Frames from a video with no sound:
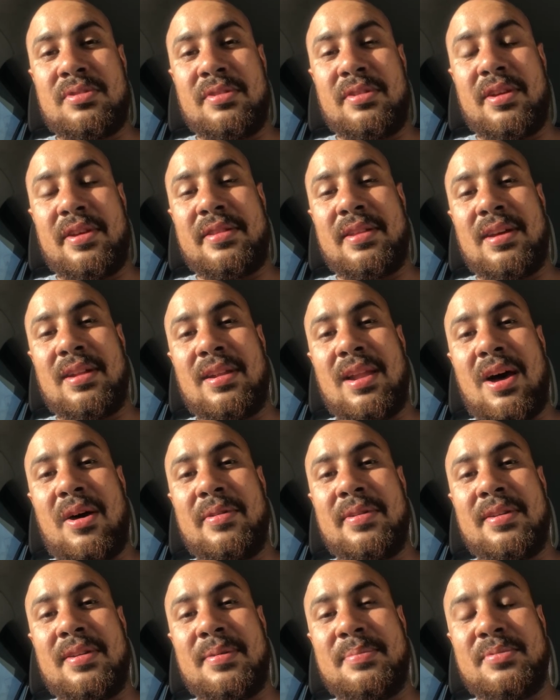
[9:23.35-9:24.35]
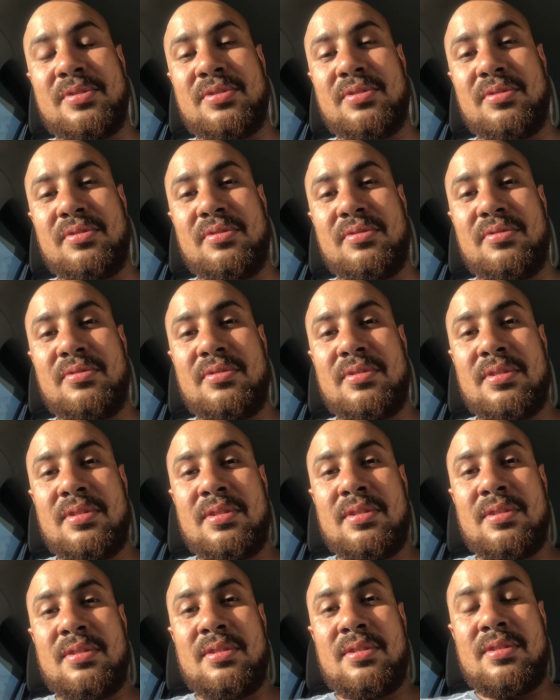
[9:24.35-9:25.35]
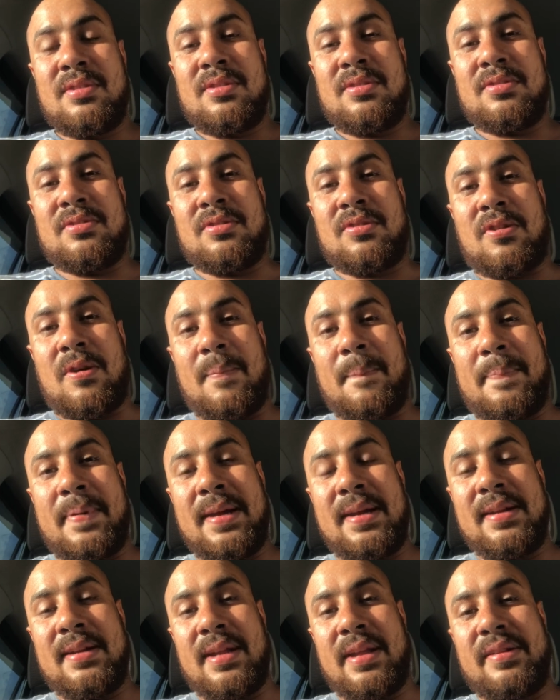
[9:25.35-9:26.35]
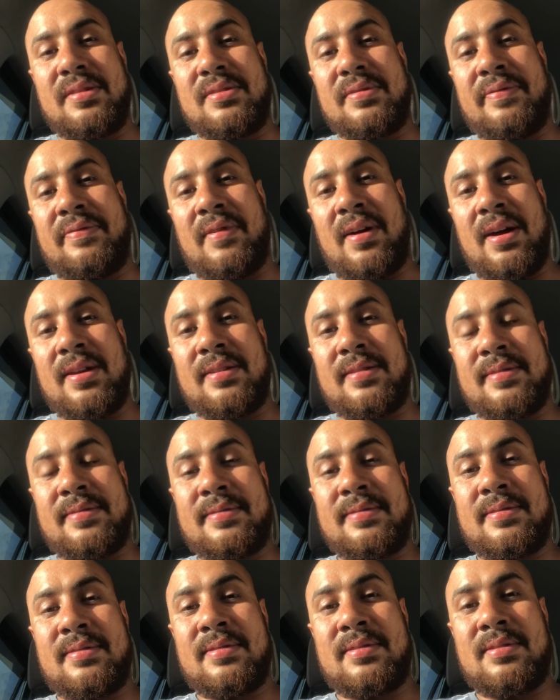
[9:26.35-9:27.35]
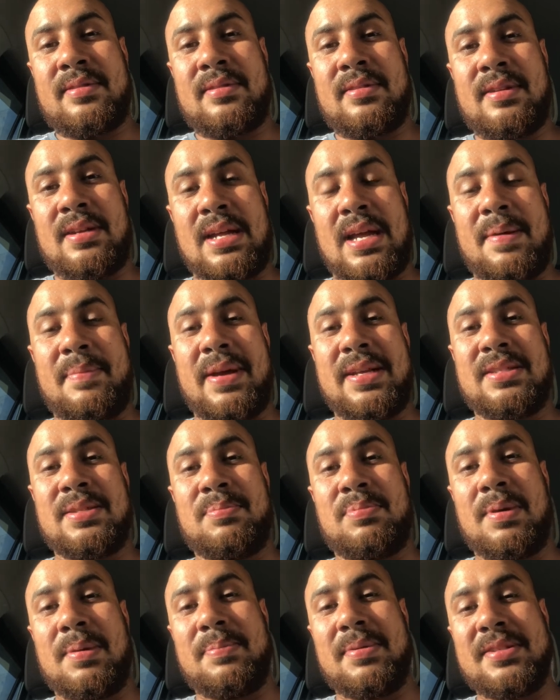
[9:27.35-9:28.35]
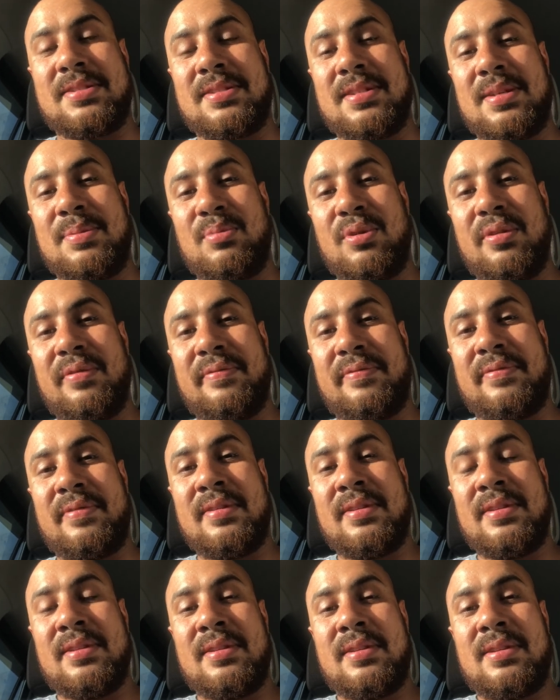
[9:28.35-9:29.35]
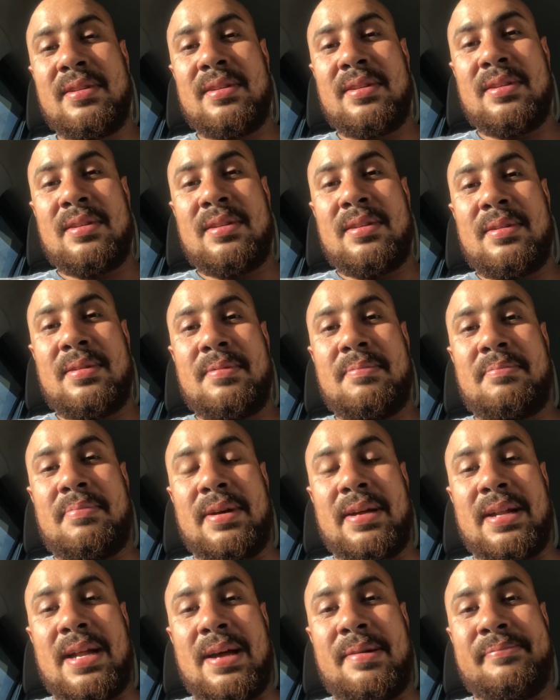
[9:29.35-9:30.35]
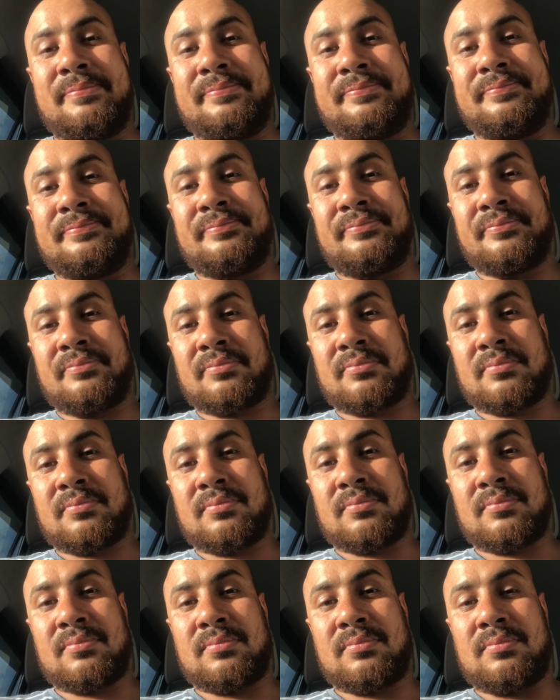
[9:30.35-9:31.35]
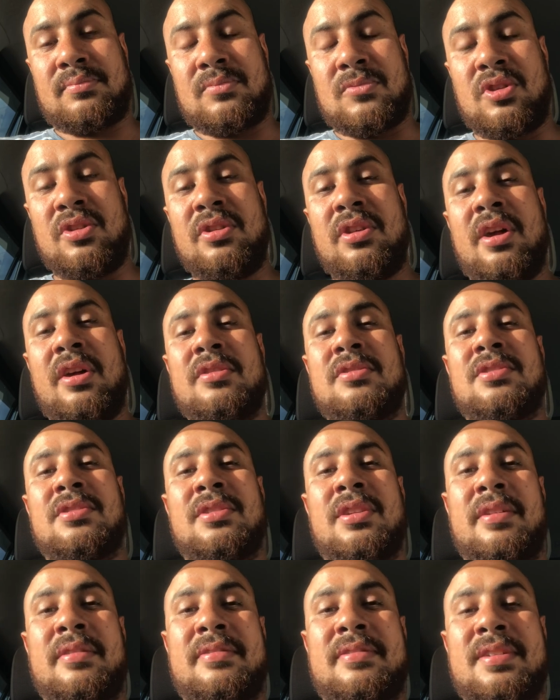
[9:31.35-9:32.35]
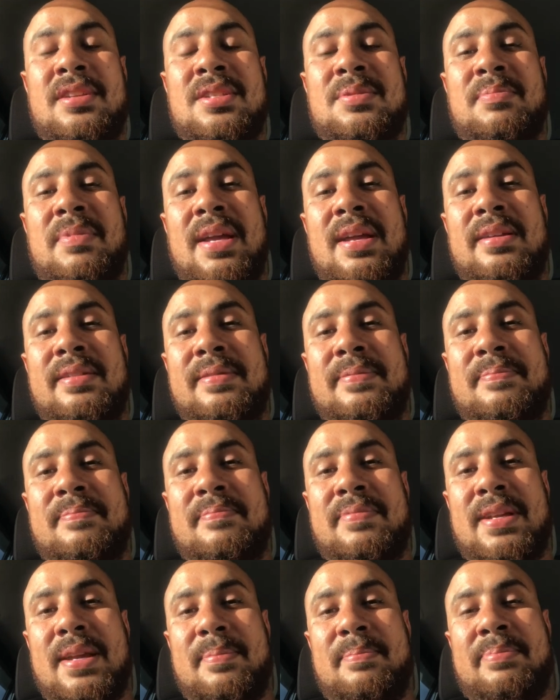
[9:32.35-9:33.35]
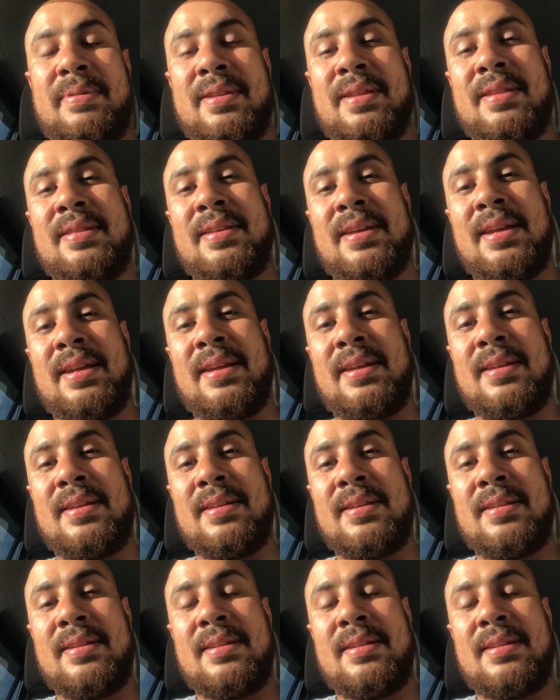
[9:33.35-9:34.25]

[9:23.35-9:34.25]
You know, they're allowing him to compete and to fight as a publicity move. But who knows, you know, things may get better there.